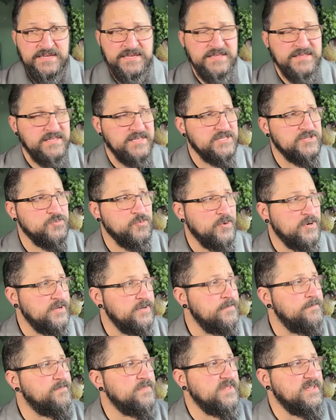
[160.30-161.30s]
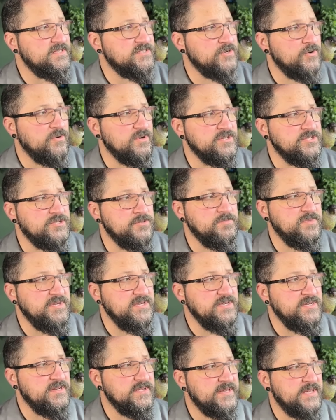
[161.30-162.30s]
This one is going to
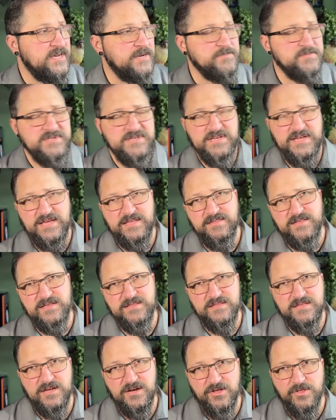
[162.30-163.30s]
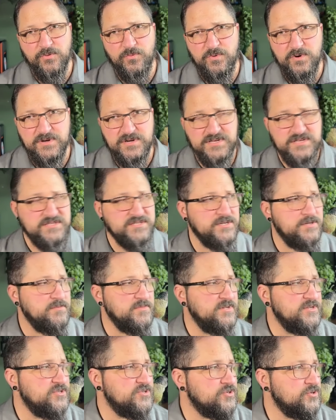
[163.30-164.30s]
be kept, and then the other one is going to
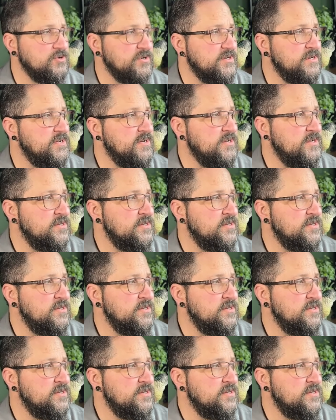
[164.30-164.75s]
be destroyed.